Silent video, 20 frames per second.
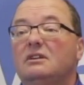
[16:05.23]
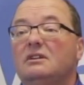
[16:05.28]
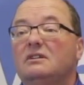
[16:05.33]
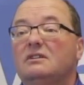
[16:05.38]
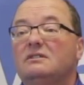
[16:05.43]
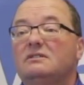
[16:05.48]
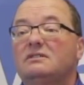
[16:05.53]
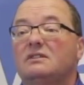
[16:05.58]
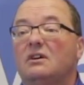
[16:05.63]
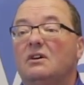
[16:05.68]

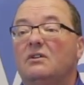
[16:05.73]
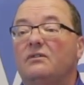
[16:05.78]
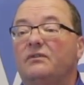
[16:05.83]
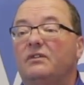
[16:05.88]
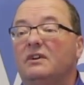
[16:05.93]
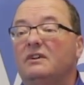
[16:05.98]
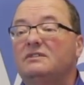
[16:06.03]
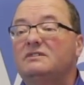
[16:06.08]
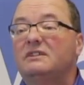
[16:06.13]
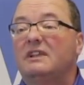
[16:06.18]
So
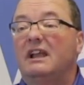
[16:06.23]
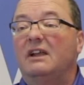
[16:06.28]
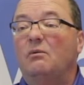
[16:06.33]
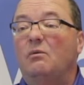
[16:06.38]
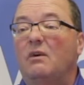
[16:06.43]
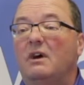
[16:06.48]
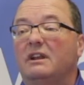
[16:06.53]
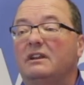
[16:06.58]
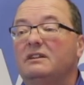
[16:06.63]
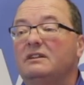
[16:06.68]
first, I
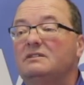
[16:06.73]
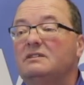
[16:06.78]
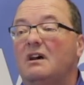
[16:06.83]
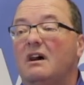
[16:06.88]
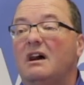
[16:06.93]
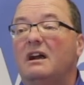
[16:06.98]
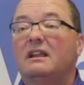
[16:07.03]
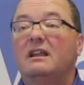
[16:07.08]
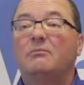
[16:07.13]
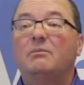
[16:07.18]
wanted to
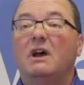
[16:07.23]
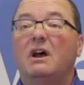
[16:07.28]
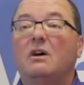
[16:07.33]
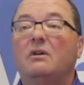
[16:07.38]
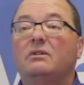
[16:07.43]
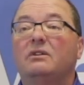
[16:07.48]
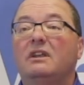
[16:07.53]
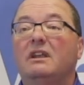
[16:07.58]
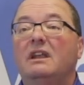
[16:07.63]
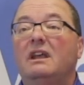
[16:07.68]
talk
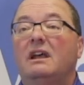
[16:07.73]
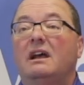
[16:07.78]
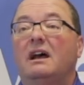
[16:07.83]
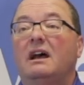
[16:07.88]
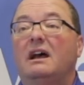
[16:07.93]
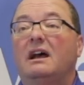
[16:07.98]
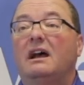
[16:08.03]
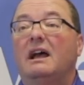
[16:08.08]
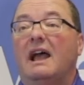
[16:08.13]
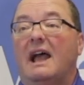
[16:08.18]
about
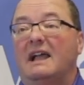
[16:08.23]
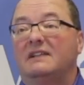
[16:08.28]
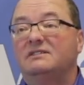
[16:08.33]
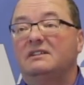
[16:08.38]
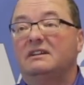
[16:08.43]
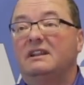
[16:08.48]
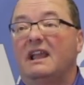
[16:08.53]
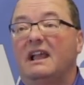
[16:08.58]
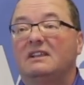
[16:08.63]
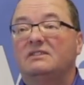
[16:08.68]

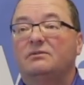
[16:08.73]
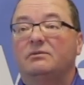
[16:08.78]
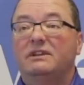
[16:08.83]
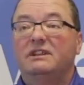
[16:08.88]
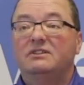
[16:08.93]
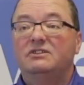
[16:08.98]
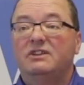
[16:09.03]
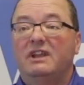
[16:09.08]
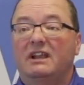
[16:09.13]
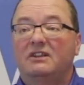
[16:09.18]
acid gas
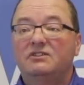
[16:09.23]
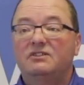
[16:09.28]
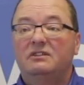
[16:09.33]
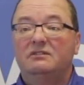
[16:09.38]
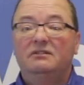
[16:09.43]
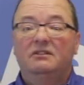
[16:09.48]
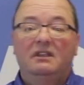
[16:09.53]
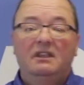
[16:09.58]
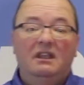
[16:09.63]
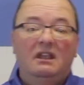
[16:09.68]

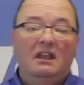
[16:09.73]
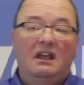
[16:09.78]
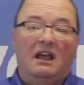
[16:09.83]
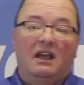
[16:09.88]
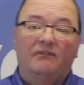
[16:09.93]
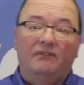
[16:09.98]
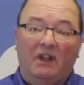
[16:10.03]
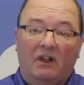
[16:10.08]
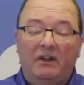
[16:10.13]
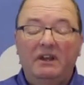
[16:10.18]
reinjection,
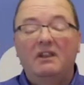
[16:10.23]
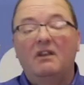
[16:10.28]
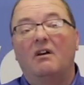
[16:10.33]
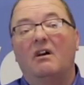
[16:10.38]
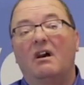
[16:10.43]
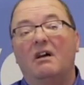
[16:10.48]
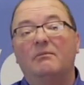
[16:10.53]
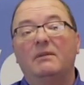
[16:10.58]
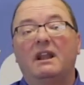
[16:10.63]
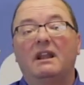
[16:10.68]
a very
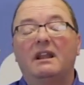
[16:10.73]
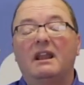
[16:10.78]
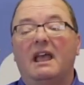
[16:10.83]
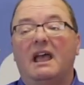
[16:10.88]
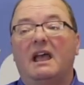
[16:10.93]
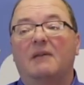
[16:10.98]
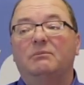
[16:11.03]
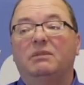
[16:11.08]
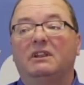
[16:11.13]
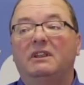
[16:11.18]
common
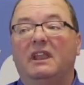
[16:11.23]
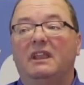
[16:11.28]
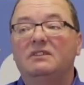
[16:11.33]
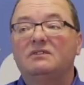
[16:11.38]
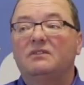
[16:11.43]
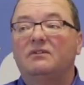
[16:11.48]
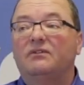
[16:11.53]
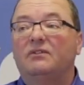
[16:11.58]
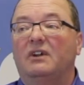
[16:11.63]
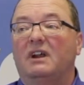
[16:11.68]

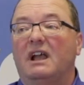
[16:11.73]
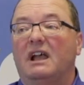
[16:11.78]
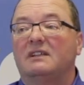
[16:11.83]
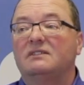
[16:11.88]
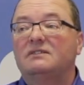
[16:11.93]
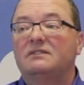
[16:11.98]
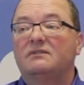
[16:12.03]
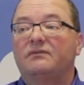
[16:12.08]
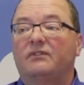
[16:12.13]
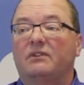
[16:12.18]
application for
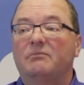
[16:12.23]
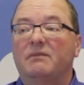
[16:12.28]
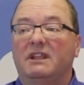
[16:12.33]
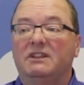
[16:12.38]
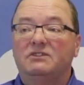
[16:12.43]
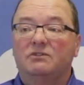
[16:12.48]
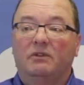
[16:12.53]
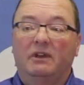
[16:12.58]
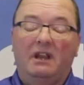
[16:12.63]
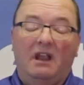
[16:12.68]
us for
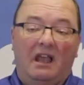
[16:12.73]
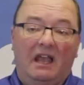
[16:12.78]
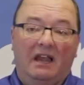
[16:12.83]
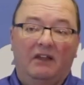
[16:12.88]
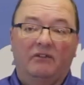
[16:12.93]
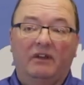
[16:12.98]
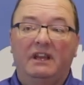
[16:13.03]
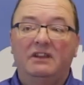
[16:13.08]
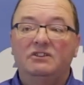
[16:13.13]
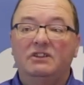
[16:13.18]
measuring
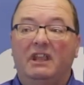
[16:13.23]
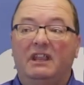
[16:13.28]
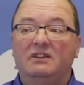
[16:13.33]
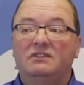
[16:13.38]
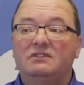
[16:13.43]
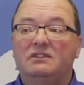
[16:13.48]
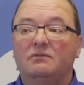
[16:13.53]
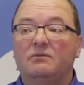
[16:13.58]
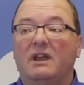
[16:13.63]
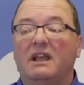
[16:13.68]
high-range
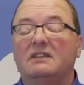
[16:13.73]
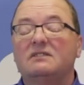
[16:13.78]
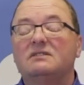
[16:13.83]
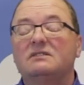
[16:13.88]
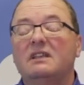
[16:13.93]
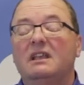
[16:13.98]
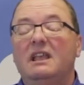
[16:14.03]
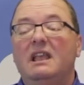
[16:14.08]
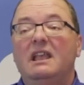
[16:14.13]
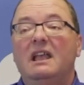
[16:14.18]

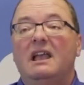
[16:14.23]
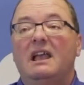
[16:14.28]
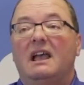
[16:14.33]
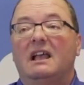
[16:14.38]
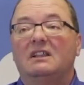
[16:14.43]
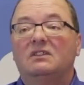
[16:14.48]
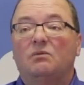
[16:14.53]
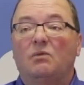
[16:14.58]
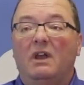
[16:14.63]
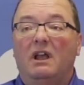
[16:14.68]
H2S
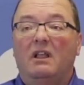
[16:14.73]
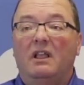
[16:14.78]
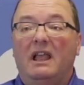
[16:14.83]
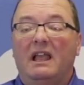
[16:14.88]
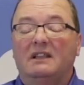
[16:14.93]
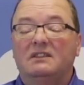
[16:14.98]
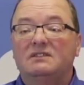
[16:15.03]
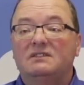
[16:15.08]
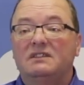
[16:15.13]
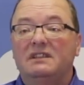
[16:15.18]
as well
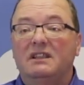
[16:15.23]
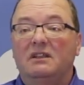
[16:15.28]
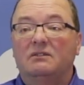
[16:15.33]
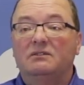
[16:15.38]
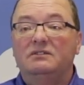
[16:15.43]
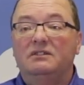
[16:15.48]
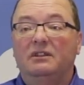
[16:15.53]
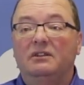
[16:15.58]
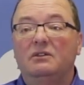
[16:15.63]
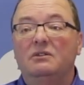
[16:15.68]
as
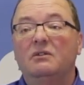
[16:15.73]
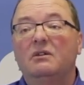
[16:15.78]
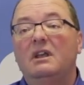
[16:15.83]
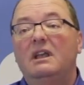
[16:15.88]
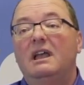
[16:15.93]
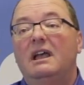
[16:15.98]
CO2.